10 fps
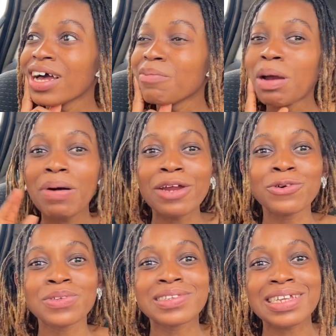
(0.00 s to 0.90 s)
remember
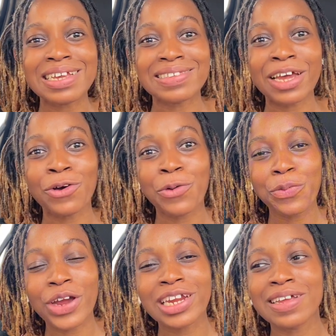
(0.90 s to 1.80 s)
those days I got
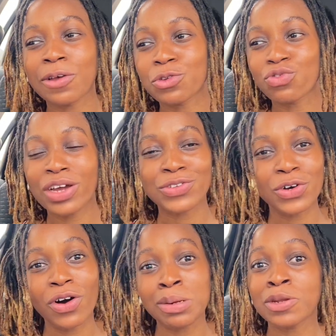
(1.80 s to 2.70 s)
pregnant, I was trying to
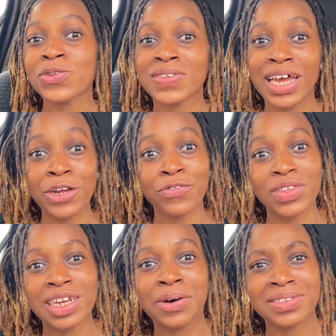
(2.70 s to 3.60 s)
call him, this was the kind of
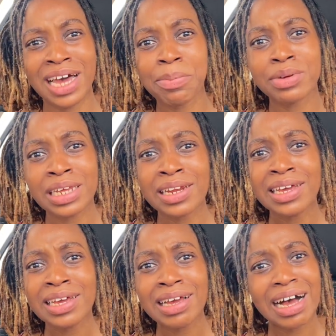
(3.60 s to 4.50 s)
thing that was happening.
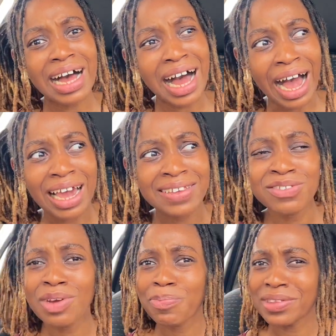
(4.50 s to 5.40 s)
Is
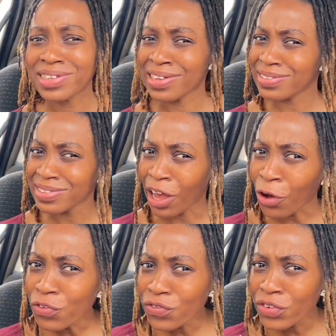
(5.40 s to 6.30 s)
it repeating
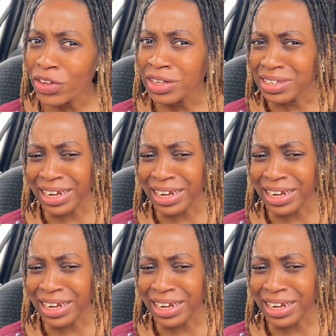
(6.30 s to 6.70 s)
itself? Did